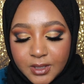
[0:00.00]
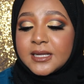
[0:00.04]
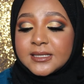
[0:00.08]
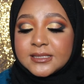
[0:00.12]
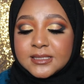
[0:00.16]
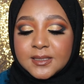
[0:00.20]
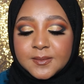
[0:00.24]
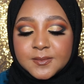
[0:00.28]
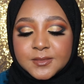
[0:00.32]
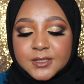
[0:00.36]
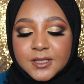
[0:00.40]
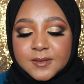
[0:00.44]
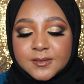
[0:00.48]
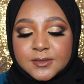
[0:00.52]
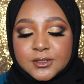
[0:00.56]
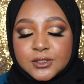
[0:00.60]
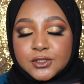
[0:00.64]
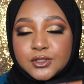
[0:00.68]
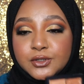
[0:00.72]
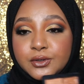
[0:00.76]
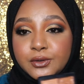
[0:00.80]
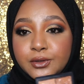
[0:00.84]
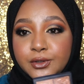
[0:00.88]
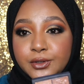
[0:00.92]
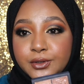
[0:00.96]
I sometimes
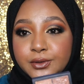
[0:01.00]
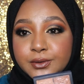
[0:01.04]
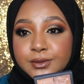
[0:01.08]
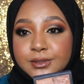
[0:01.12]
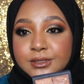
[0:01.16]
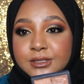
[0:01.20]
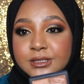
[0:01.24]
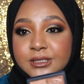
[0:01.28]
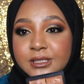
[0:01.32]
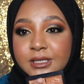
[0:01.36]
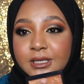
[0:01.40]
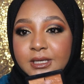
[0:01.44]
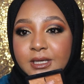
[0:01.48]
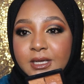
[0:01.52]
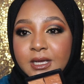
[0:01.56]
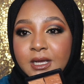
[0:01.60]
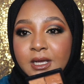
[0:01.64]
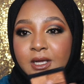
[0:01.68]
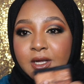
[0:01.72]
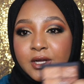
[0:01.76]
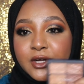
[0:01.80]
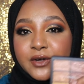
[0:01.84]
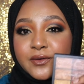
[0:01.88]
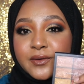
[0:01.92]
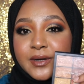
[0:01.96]
do use the
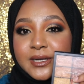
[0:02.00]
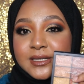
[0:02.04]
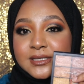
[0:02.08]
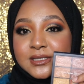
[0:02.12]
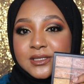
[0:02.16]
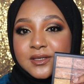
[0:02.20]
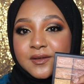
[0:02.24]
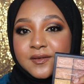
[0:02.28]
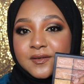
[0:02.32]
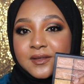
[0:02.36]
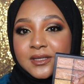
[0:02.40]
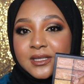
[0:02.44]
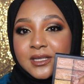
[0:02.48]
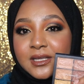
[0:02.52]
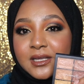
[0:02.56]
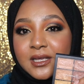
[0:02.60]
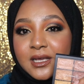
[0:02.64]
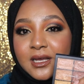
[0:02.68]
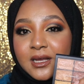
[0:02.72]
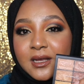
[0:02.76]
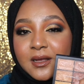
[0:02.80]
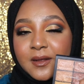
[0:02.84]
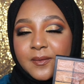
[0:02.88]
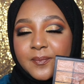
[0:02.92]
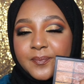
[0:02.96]
rest of the
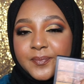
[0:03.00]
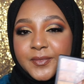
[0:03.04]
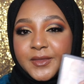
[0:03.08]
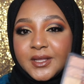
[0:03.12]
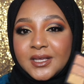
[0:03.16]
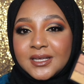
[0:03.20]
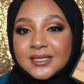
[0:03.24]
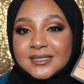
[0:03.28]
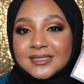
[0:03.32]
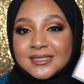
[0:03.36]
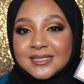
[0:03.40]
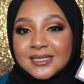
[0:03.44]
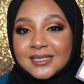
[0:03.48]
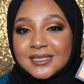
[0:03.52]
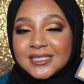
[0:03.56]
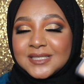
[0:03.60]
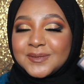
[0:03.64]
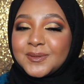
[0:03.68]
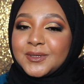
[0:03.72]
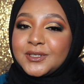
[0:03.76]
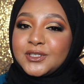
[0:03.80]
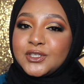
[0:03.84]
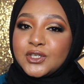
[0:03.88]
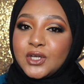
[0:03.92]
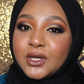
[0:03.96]
concealers,
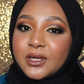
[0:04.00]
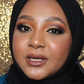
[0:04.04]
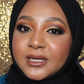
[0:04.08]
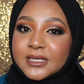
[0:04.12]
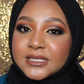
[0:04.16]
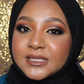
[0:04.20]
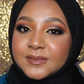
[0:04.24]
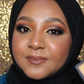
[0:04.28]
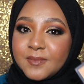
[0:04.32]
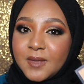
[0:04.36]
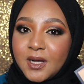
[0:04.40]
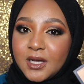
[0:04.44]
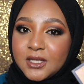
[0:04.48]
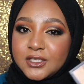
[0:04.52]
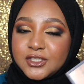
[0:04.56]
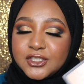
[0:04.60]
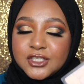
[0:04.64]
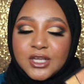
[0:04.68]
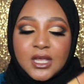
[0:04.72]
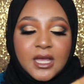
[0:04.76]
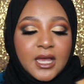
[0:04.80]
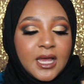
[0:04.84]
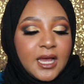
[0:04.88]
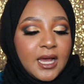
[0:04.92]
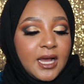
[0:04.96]
but not as much.
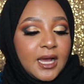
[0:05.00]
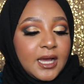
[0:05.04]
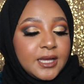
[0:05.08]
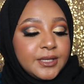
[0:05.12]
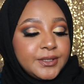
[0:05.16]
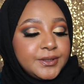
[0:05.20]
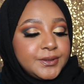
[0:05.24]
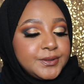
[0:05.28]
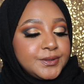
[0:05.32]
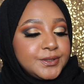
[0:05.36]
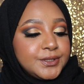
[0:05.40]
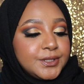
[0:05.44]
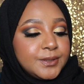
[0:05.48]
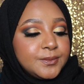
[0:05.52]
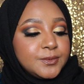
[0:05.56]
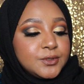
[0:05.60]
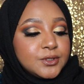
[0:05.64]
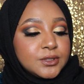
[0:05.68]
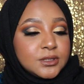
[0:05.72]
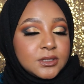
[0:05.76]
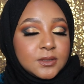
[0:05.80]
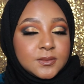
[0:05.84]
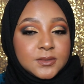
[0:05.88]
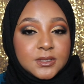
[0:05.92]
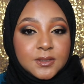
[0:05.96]
I use them to
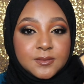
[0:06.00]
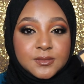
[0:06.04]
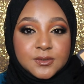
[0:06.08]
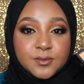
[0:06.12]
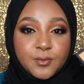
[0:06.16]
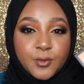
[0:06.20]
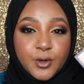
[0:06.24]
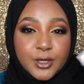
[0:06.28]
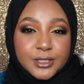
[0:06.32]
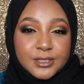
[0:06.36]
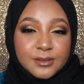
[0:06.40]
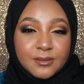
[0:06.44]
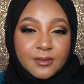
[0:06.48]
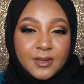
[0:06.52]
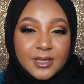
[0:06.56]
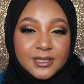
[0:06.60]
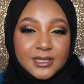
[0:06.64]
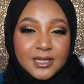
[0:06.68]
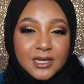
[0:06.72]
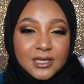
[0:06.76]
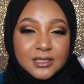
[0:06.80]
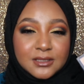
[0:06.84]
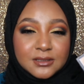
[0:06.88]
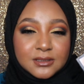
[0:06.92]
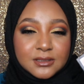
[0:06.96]
sometimes brighten my
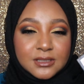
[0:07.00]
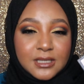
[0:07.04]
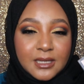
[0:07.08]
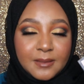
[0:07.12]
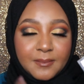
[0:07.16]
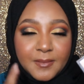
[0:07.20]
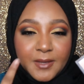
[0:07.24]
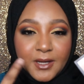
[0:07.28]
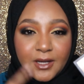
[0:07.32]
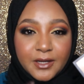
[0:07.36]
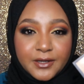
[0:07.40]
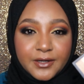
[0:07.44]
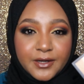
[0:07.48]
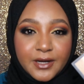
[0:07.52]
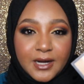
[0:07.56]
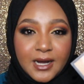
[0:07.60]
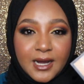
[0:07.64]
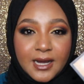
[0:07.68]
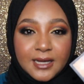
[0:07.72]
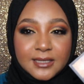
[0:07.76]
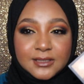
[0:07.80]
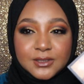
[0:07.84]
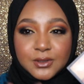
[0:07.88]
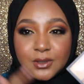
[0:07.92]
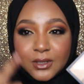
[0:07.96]
dark, like my under
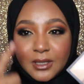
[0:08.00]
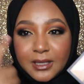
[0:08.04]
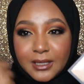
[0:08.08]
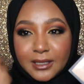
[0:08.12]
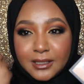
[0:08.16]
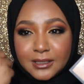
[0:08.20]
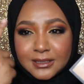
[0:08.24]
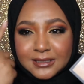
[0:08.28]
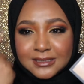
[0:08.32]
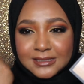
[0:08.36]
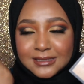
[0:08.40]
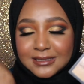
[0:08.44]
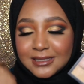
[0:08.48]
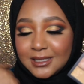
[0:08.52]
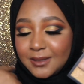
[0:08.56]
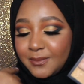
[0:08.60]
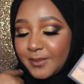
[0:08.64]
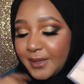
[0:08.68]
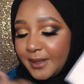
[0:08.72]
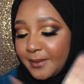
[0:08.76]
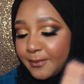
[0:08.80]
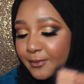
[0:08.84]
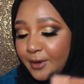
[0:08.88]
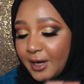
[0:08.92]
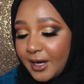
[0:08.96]
eyes, or conceal
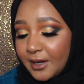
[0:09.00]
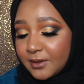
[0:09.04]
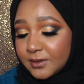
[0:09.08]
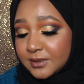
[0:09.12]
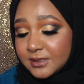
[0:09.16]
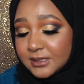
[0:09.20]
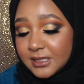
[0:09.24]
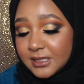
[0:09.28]
my brows.